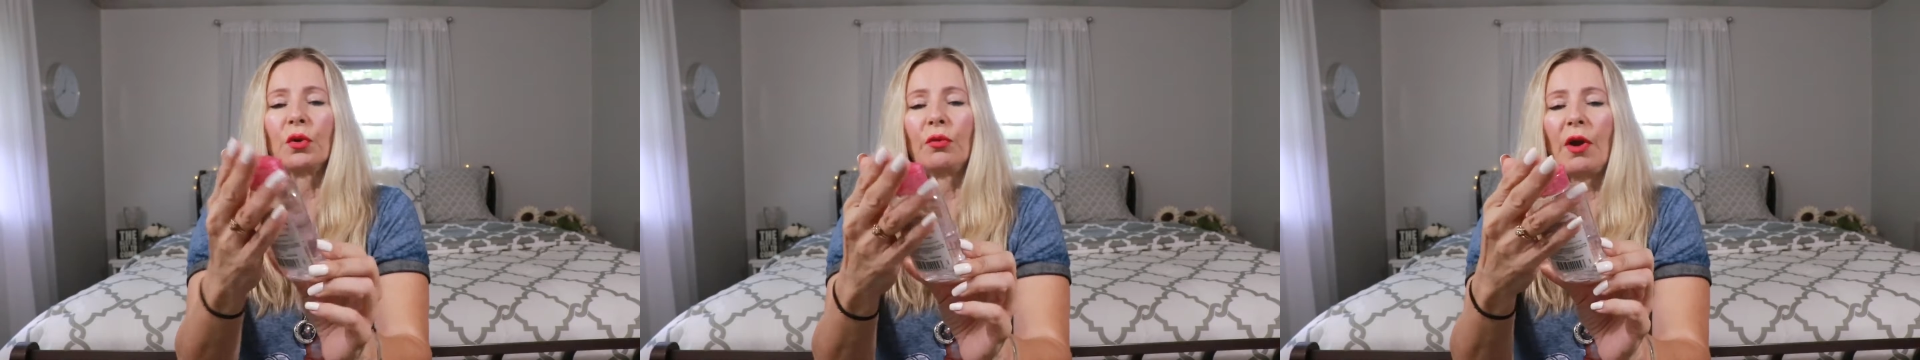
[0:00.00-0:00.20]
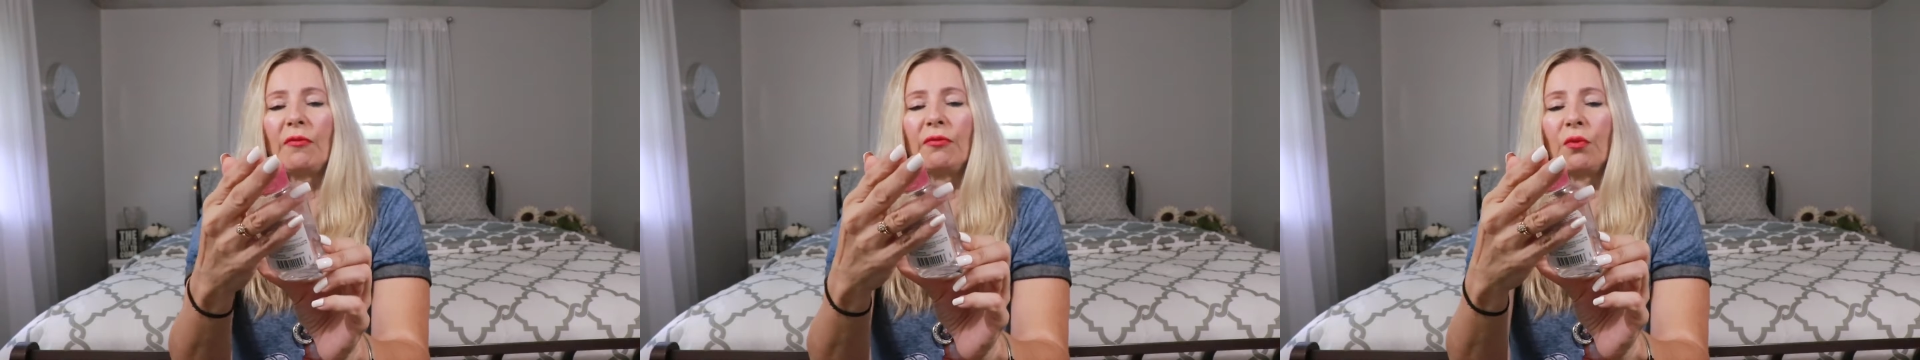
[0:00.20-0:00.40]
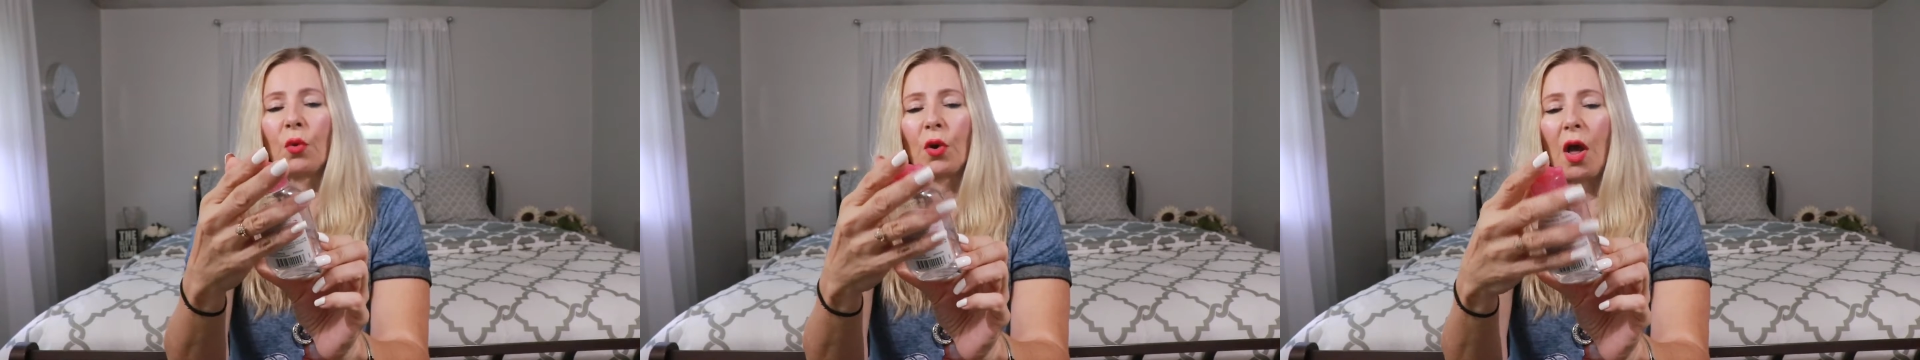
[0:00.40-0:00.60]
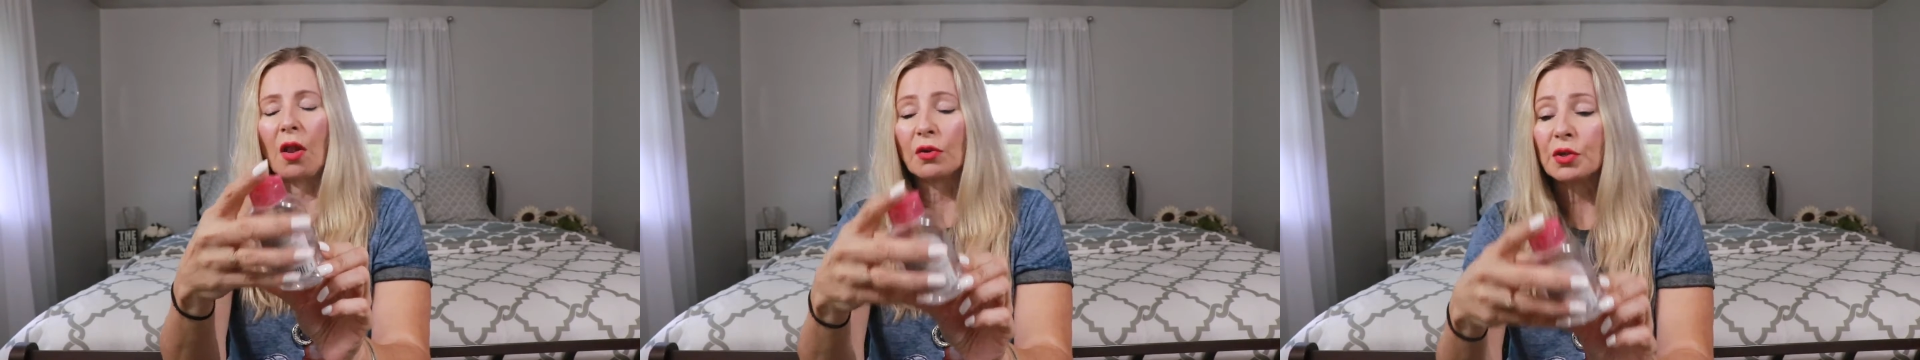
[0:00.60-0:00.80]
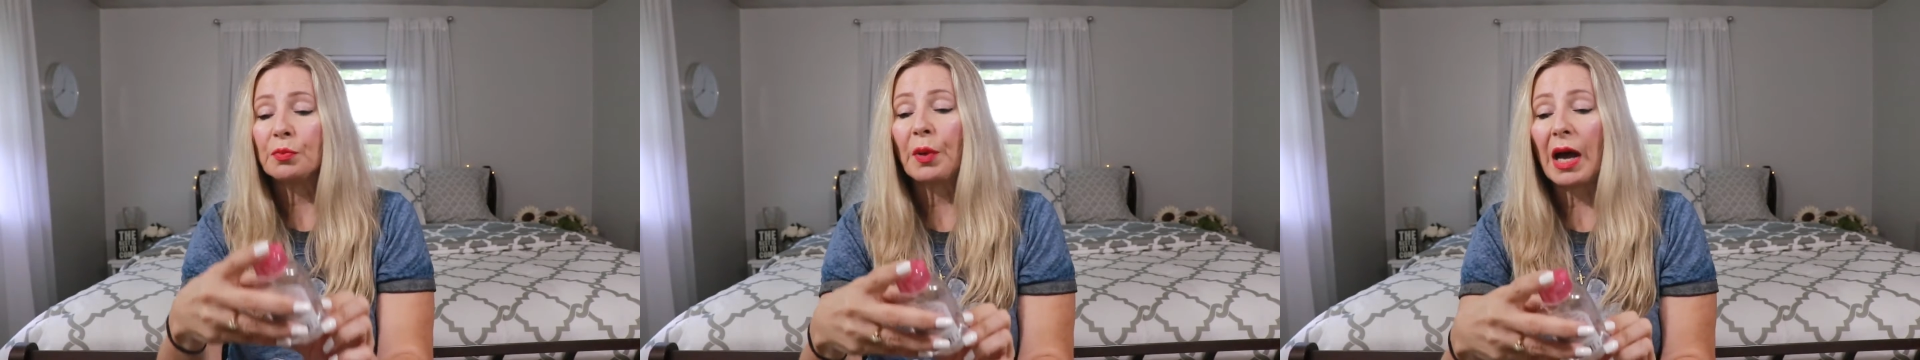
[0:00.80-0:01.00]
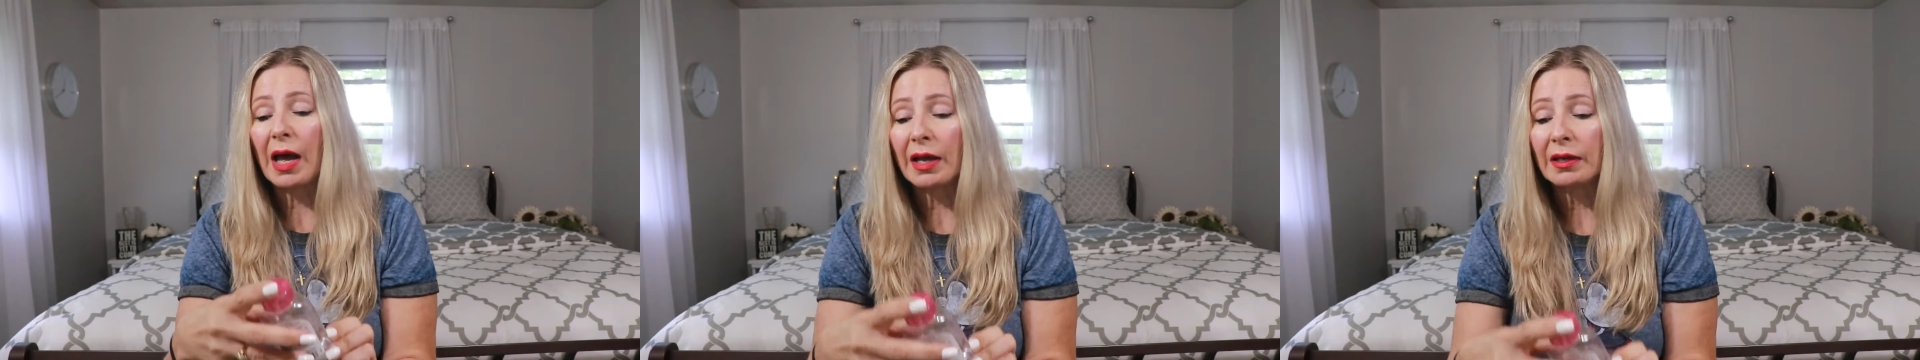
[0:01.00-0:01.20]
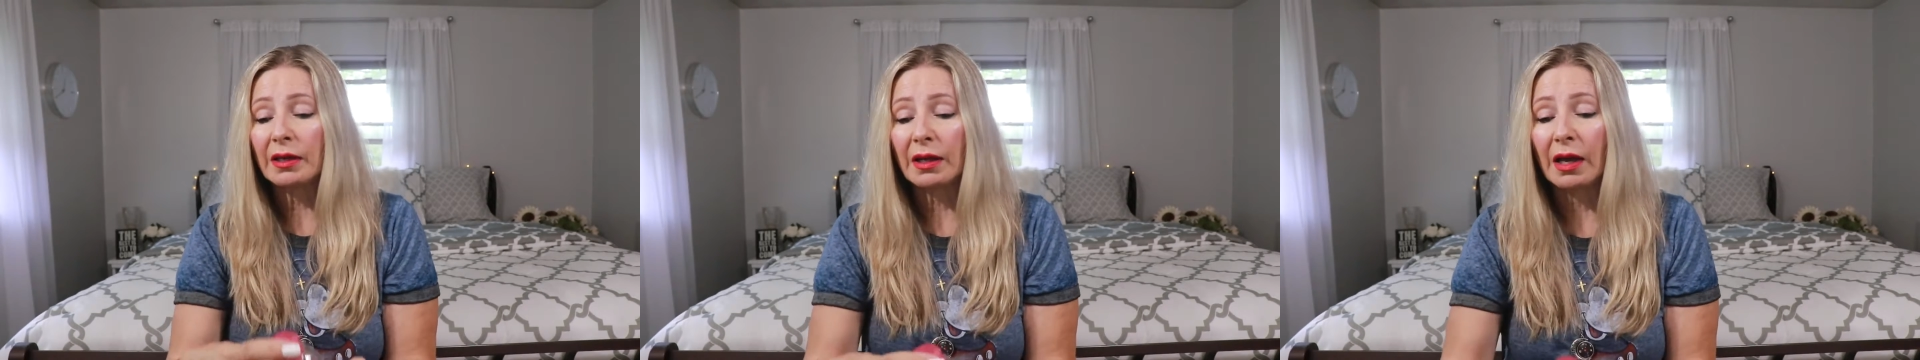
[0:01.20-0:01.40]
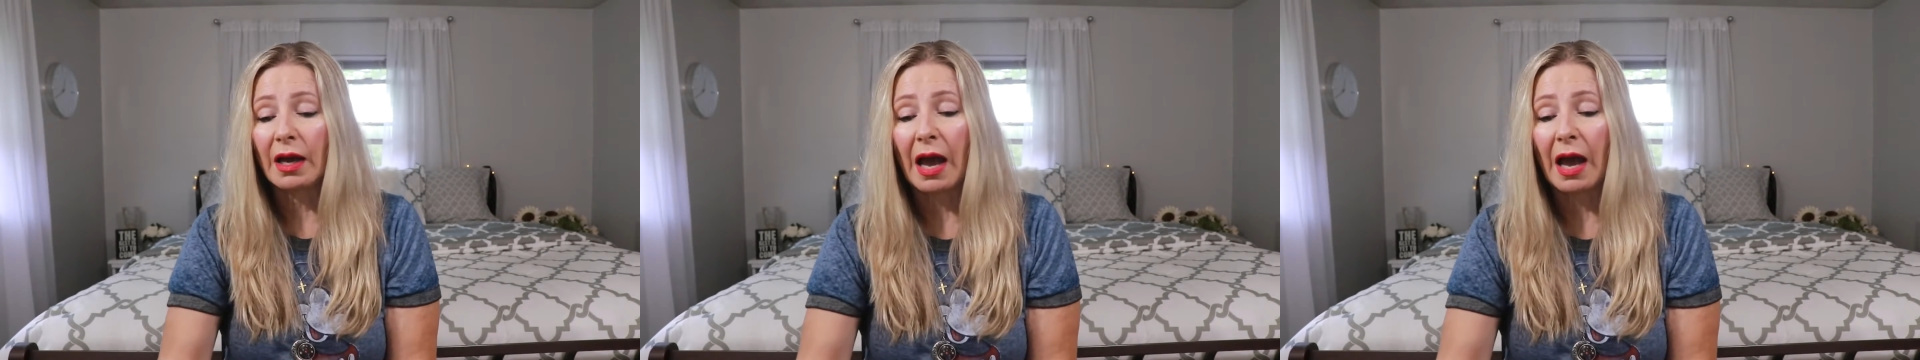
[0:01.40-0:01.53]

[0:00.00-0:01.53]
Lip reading: only around $4, but